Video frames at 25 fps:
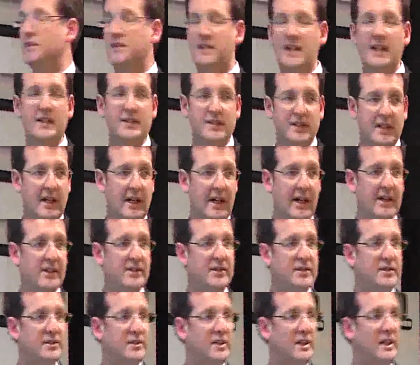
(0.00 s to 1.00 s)
as a test
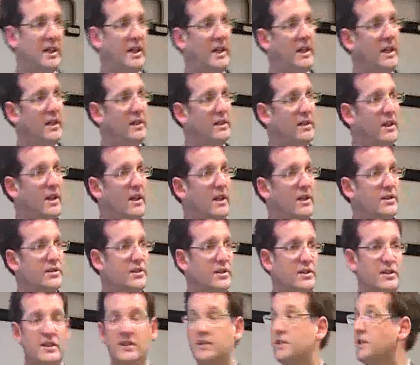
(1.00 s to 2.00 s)
case in
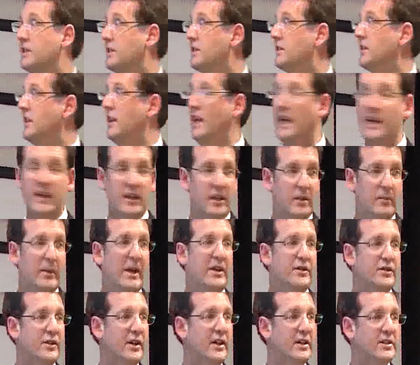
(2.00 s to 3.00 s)
statistics and
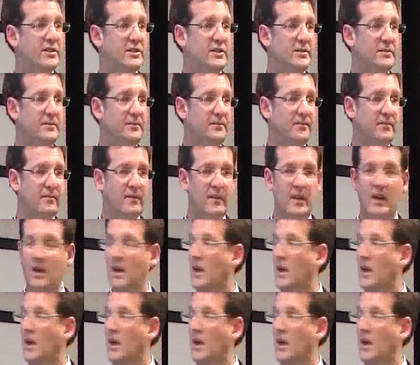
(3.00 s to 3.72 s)
econometrics.